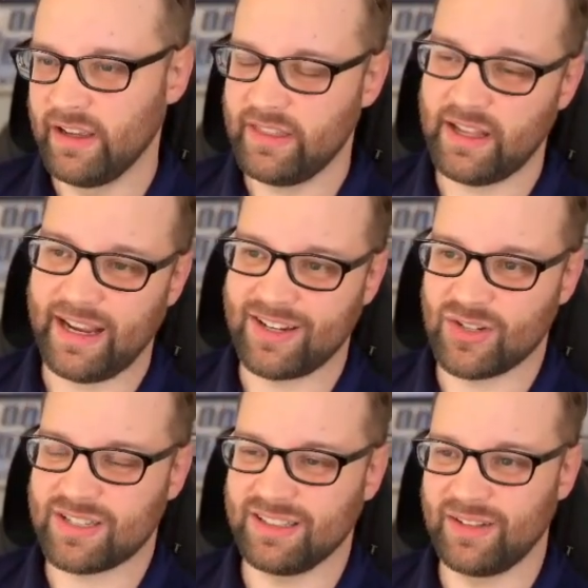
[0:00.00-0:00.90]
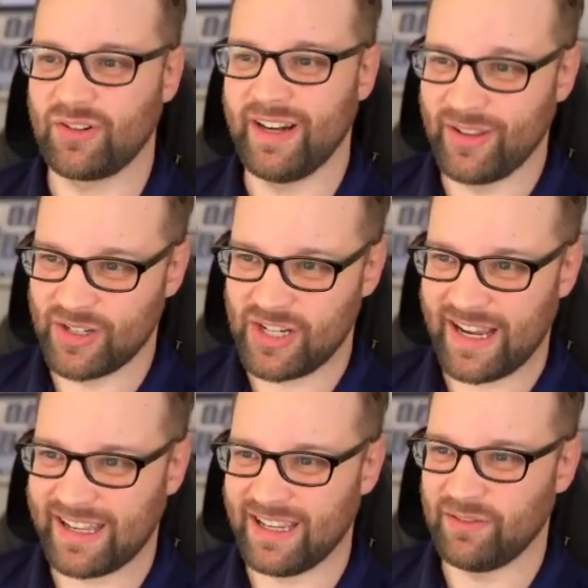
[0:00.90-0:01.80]
then I can just deliver another
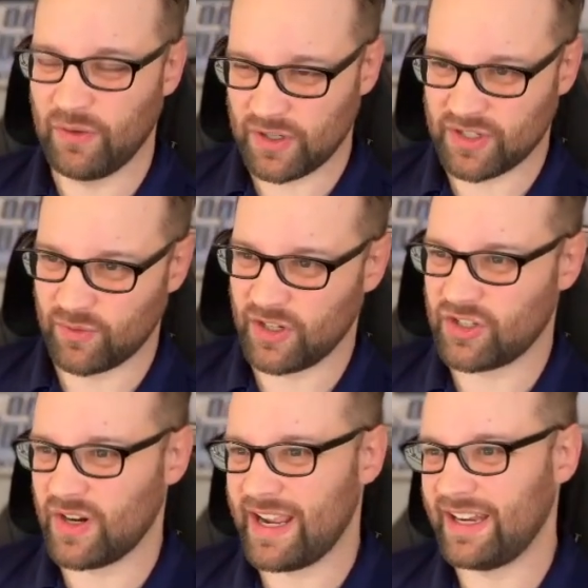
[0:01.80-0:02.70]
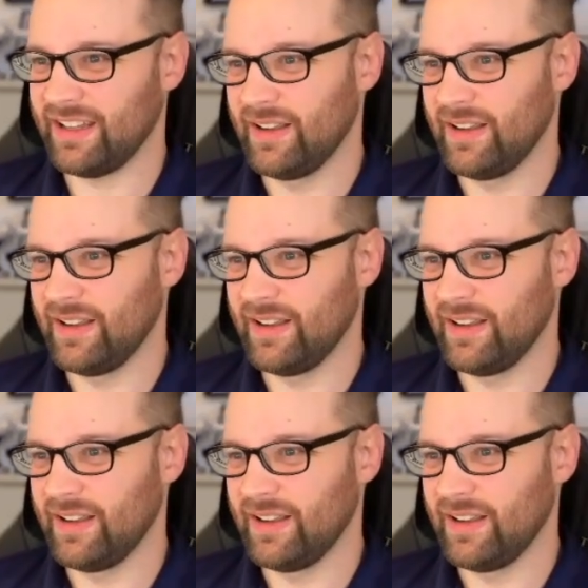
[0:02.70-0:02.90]
check and force a rook trade,